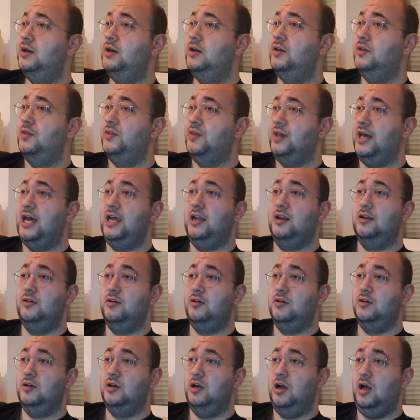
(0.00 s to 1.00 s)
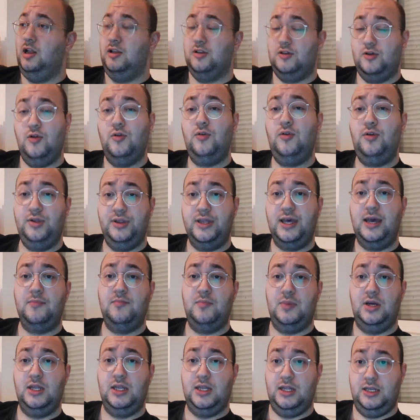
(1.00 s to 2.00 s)
then I'll call that
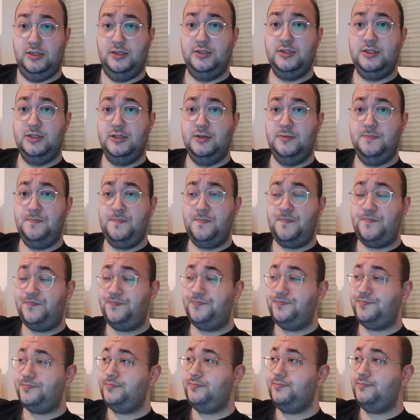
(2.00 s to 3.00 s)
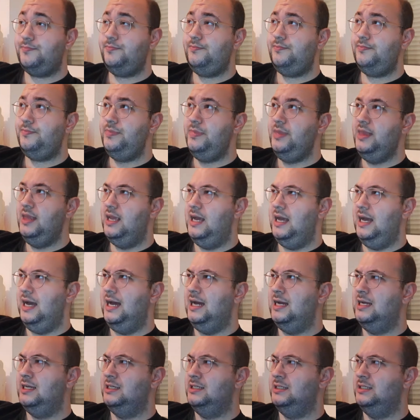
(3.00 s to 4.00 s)
my lunch.
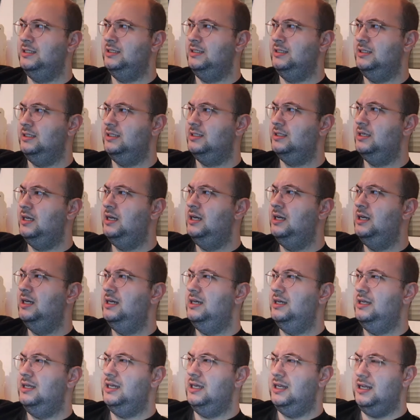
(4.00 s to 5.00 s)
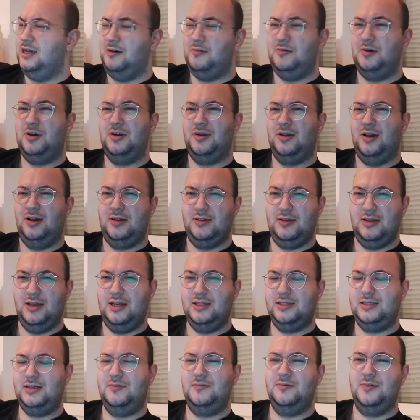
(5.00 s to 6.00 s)
And, you know, I
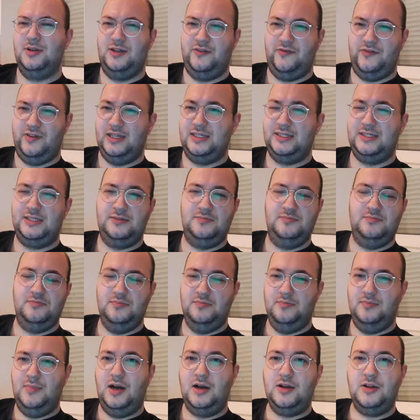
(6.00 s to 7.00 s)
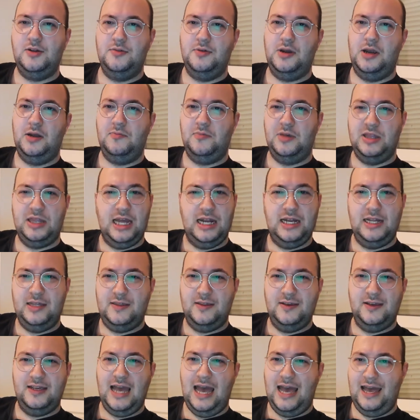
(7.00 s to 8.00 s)
don't really fancy mucking around with
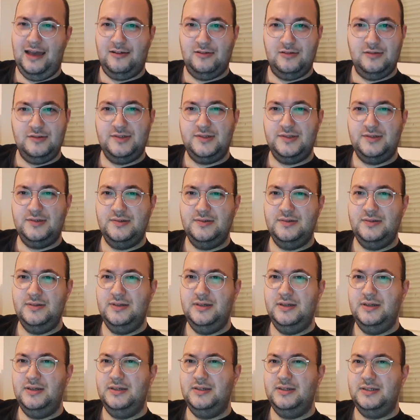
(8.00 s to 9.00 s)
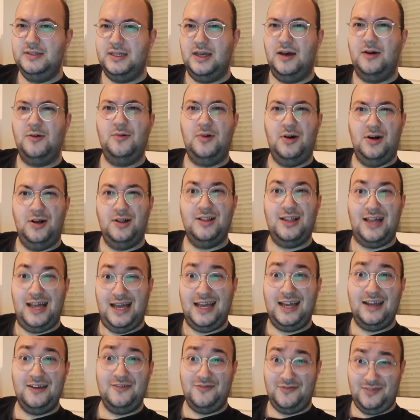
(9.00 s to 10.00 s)
anything else, so I'll
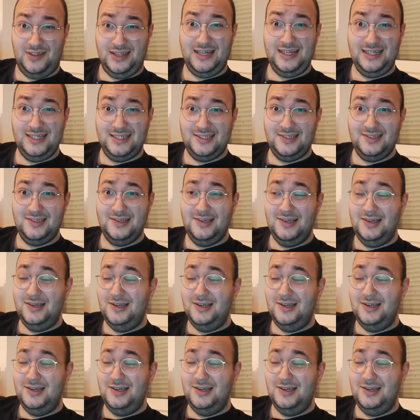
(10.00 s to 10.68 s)
have this.